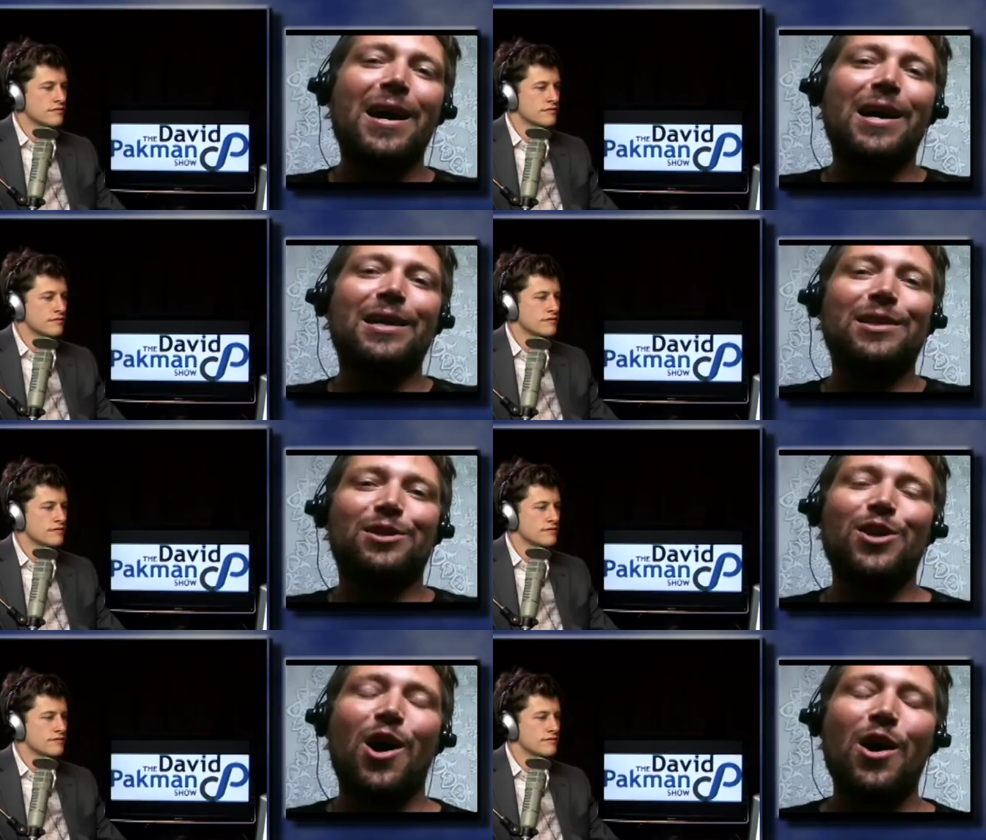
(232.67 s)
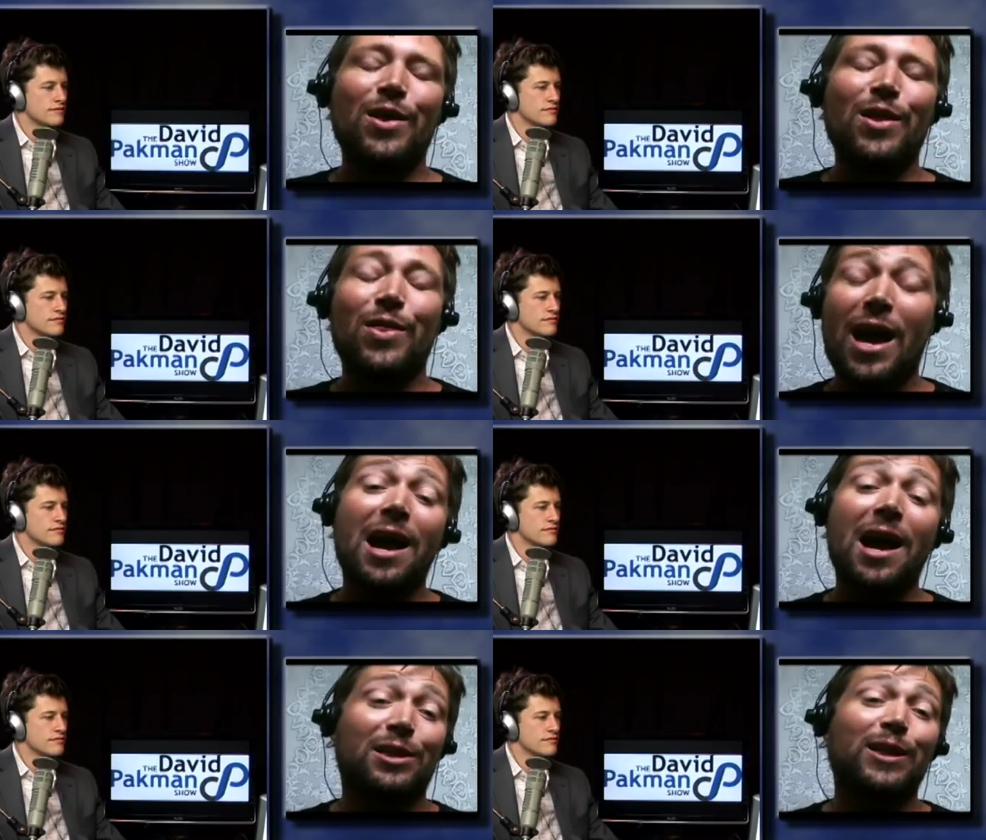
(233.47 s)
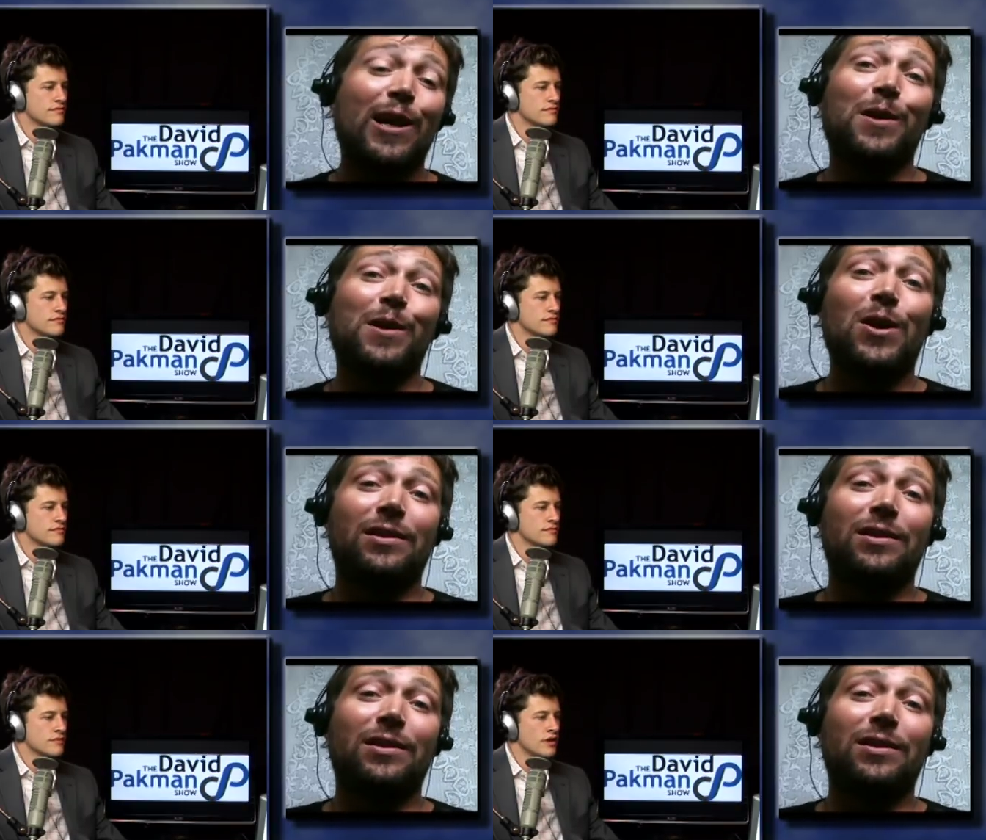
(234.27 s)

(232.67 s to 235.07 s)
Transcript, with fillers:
Speaker 1: So that actually helped me a lot.